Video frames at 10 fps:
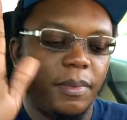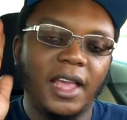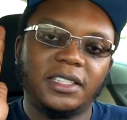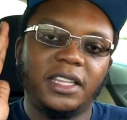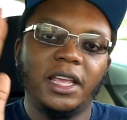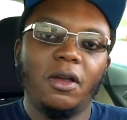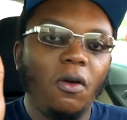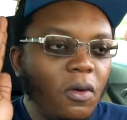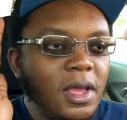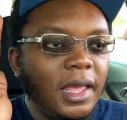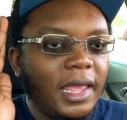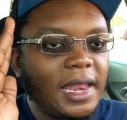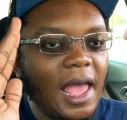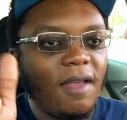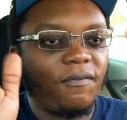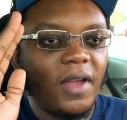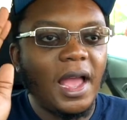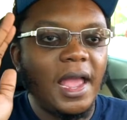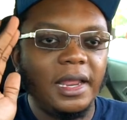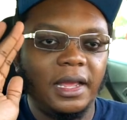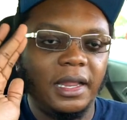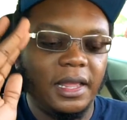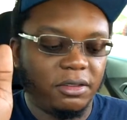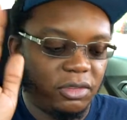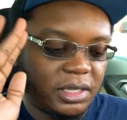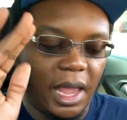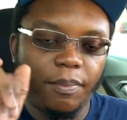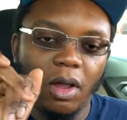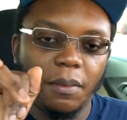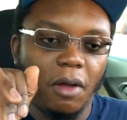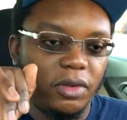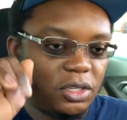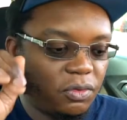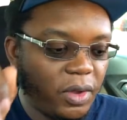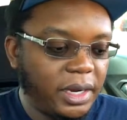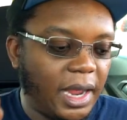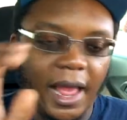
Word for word: but I still cannot find an electric type Pokemon, which is weird.